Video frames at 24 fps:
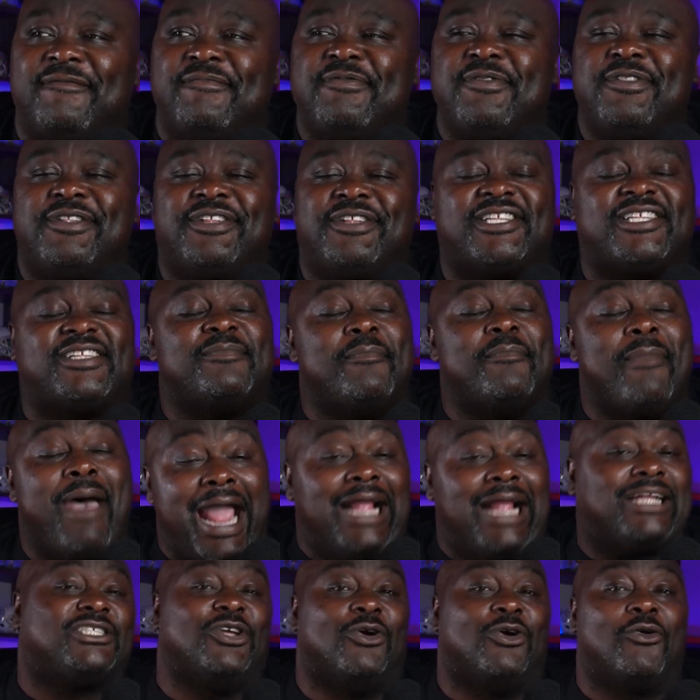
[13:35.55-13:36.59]

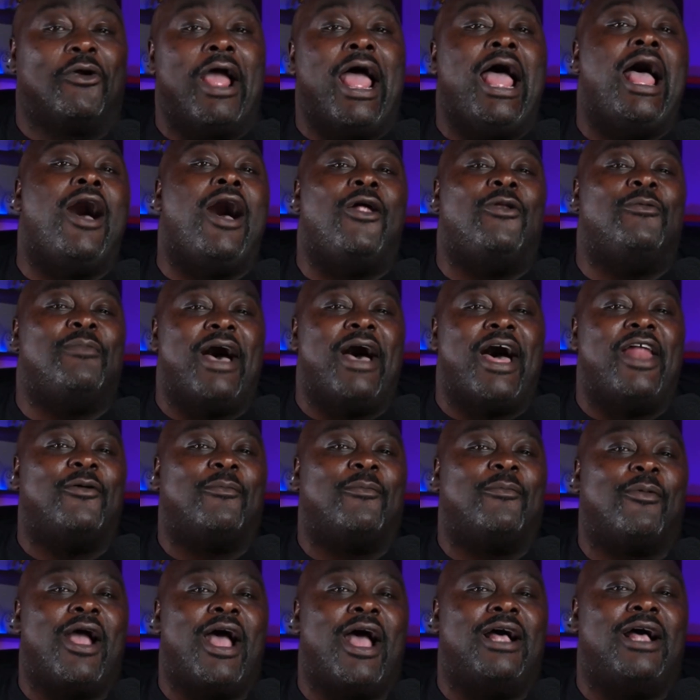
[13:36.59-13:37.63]
Smacked around by
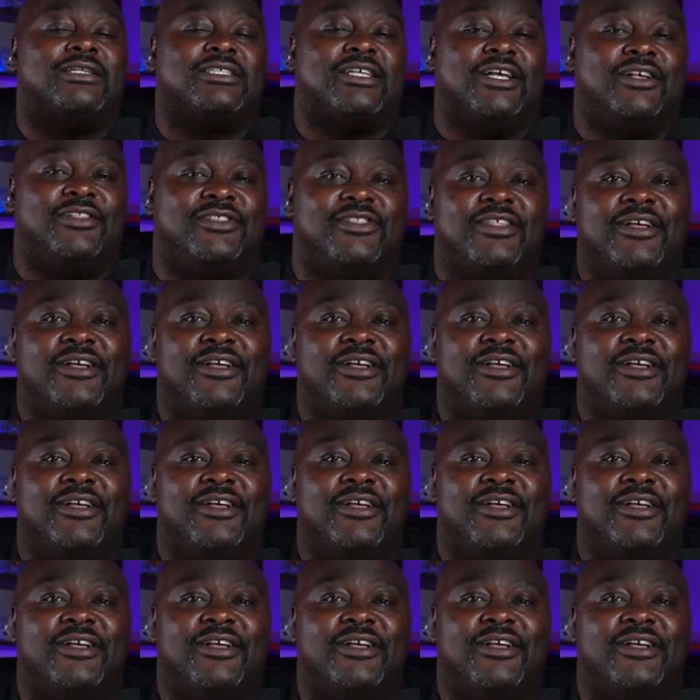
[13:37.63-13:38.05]
Nebraska.